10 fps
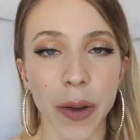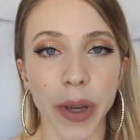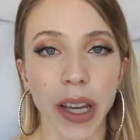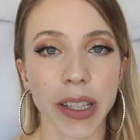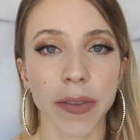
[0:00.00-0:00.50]

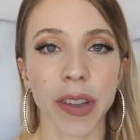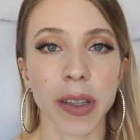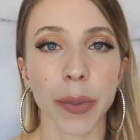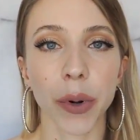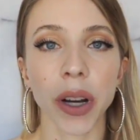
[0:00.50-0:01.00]
because if
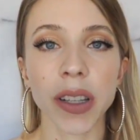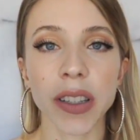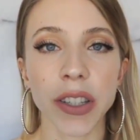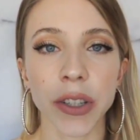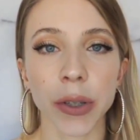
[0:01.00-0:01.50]
it's
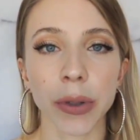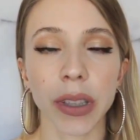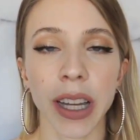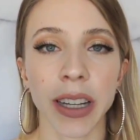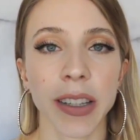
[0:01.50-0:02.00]
important to you,
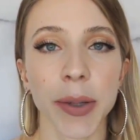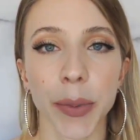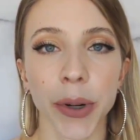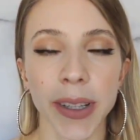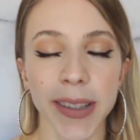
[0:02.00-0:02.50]
then it's
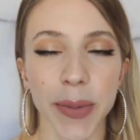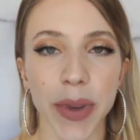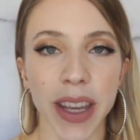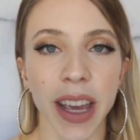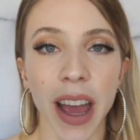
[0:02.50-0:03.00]
important to
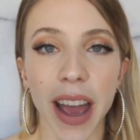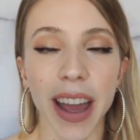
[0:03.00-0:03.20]
me.